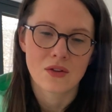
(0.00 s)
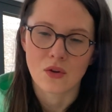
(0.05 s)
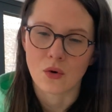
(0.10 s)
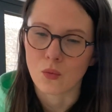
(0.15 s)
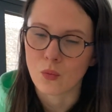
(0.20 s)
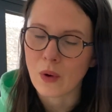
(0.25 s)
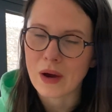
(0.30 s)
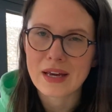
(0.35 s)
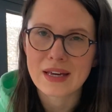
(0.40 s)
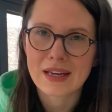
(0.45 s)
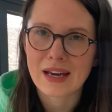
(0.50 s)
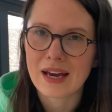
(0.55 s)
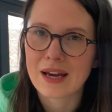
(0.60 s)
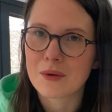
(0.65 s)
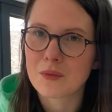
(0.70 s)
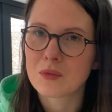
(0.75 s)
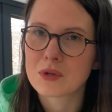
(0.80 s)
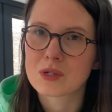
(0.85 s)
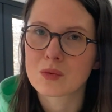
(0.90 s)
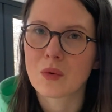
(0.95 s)
The weight
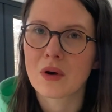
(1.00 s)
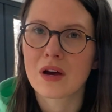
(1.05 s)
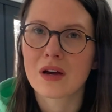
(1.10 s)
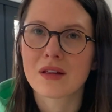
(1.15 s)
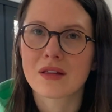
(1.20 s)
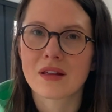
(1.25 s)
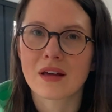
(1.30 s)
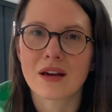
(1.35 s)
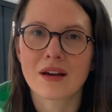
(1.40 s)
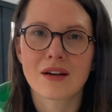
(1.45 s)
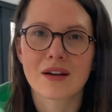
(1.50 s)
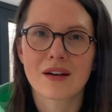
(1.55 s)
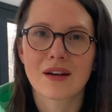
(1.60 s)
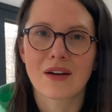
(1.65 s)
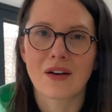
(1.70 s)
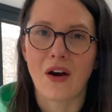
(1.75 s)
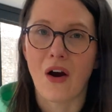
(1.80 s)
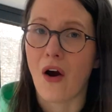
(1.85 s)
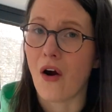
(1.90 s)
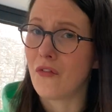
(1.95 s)
gain was worth it.
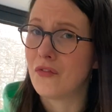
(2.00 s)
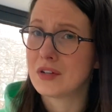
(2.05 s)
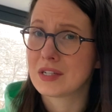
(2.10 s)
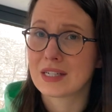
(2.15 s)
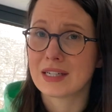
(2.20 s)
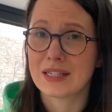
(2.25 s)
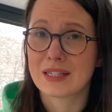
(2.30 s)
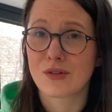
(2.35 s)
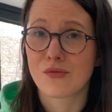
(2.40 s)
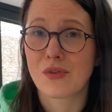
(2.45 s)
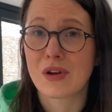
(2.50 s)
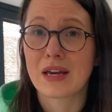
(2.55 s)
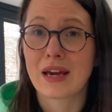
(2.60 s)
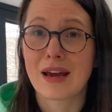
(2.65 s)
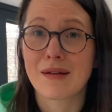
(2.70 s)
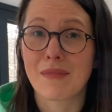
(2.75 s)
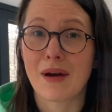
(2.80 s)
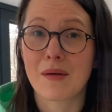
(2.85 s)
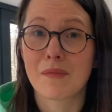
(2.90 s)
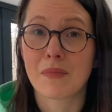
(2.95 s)
Obviously, to
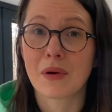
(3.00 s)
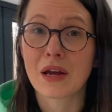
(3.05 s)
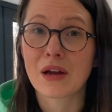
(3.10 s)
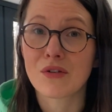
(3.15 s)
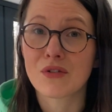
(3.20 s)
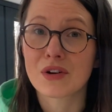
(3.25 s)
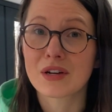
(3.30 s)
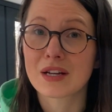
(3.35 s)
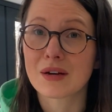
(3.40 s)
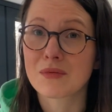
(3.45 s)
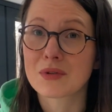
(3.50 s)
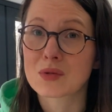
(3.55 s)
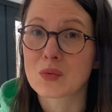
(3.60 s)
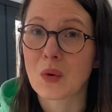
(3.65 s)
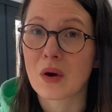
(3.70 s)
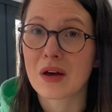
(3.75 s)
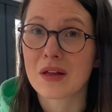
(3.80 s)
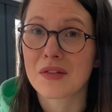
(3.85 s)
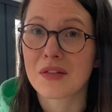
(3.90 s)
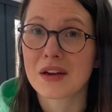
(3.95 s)
regain my period, it was
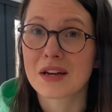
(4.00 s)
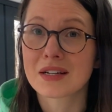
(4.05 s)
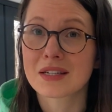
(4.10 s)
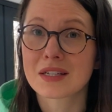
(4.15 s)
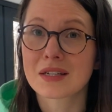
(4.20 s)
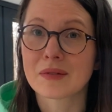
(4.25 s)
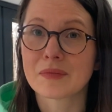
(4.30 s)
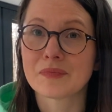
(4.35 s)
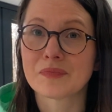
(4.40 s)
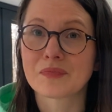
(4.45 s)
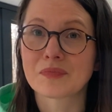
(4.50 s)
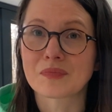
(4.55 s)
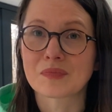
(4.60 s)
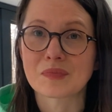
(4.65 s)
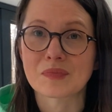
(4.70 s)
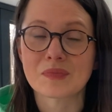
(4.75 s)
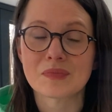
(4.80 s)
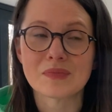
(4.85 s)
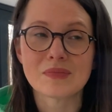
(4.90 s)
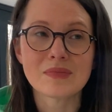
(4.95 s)
worth it.
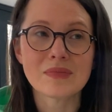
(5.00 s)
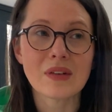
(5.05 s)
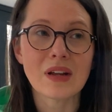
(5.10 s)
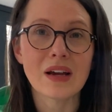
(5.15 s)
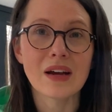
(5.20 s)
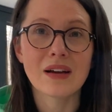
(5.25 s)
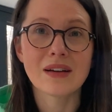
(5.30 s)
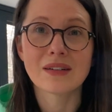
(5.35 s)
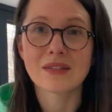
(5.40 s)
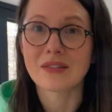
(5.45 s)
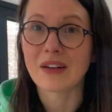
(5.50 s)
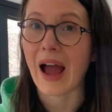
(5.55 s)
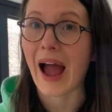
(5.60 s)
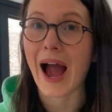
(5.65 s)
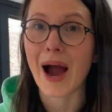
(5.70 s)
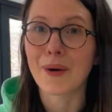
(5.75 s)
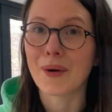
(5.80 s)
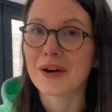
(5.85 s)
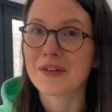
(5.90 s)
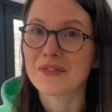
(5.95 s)

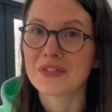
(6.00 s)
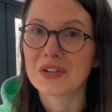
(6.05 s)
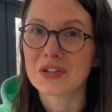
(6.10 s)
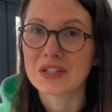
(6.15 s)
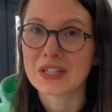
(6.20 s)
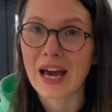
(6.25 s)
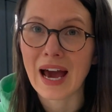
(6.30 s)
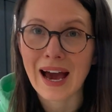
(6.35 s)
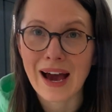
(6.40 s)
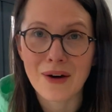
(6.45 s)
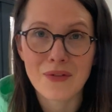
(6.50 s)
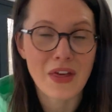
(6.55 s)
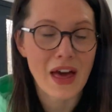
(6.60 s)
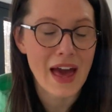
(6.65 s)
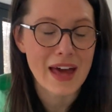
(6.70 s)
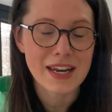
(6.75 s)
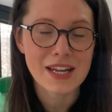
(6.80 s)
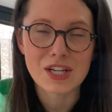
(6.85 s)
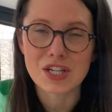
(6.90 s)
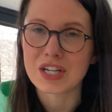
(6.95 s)
How I feel now, the
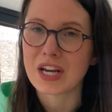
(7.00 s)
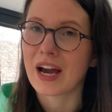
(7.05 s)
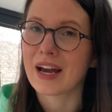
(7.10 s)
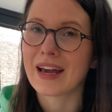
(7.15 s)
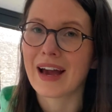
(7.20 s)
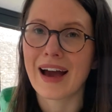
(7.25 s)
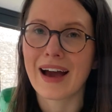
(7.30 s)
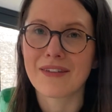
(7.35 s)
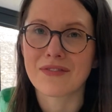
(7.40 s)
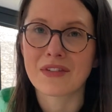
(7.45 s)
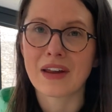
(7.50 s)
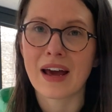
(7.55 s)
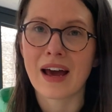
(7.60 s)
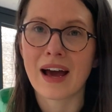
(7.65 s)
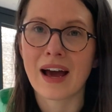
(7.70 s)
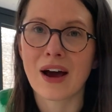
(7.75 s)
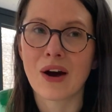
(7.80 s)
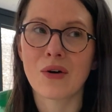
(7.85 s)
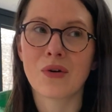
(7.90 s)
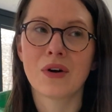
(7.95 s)
energy I have
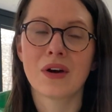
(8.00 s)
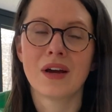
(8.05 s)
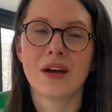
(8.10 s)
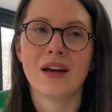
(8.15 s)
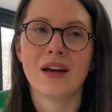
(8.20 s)
now.